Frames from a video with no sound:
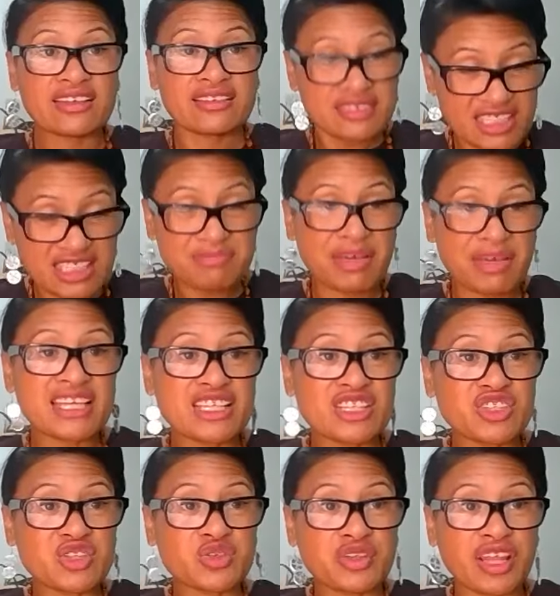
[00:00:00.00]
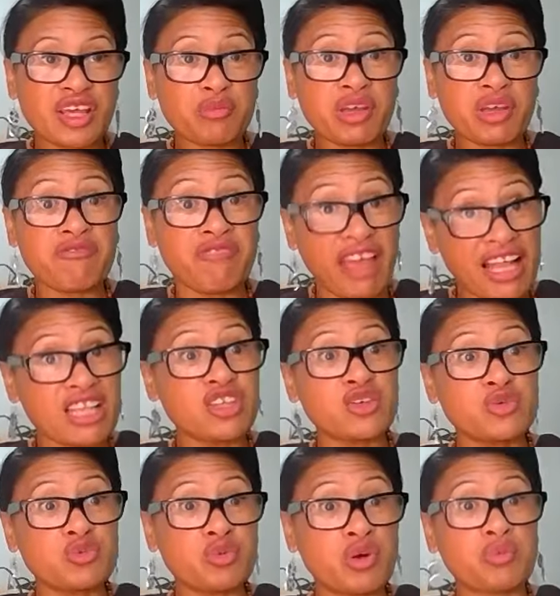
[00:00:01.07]
just making sure that we
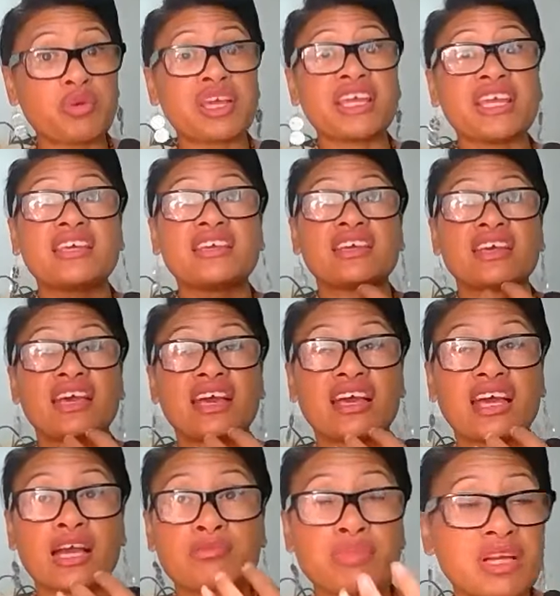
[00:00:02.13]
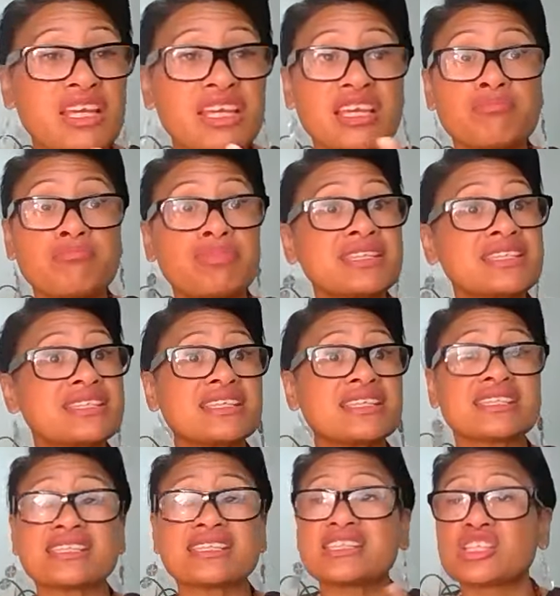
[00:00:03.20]
value what we are bringing in
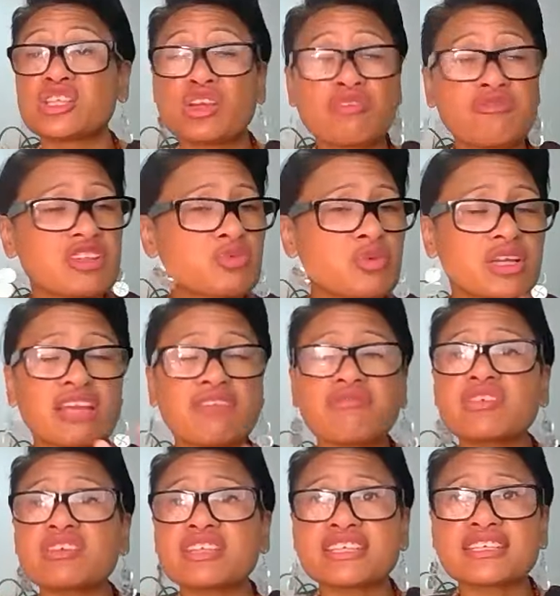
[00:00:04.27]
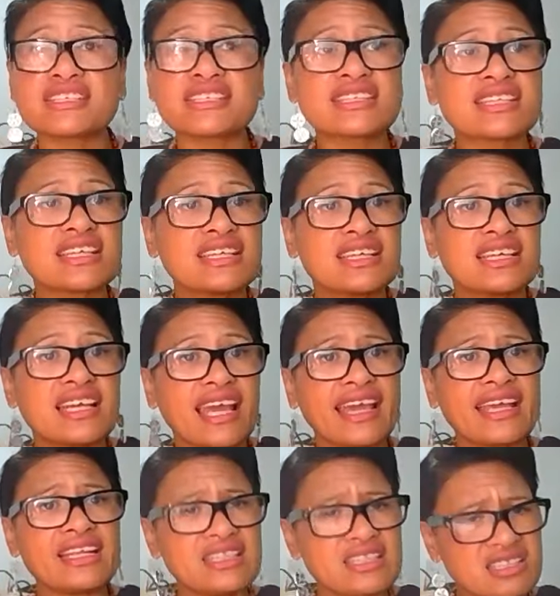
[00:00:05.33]
business and service, whatever it is,
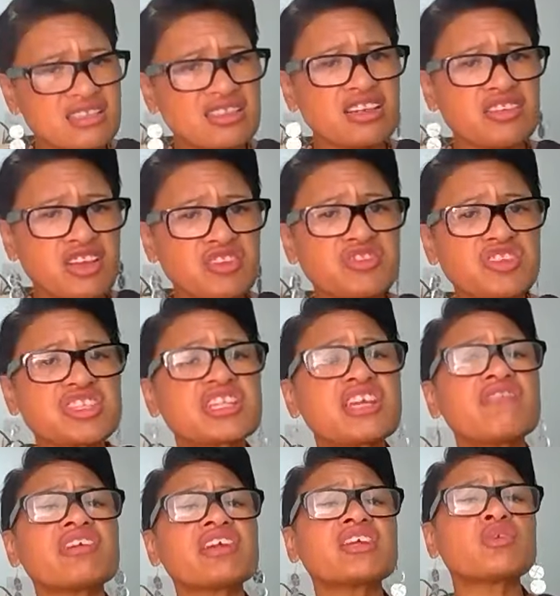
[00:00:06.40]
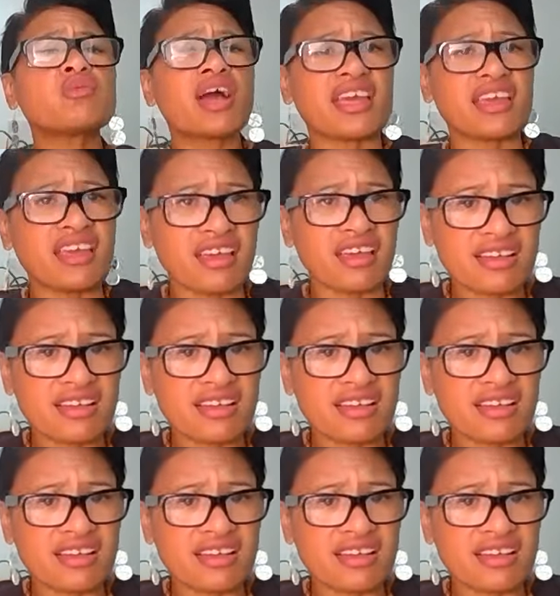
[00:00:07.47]
and, not just giving it away.